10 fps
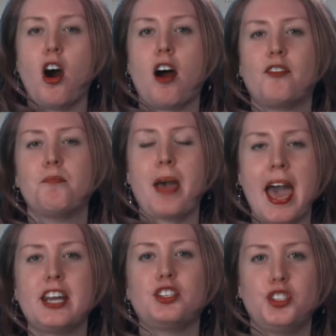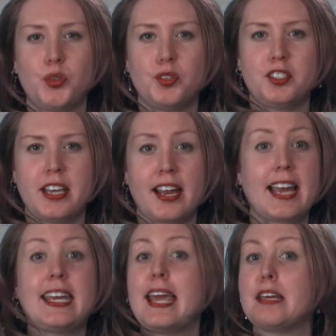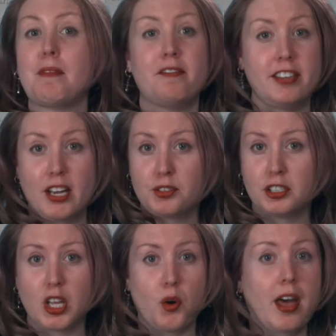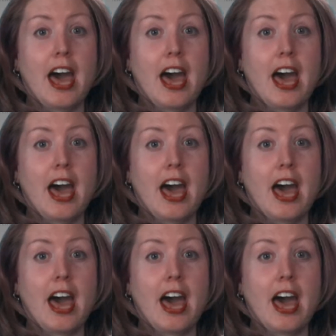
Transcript: are from panicked students saying, I can't get my video to load.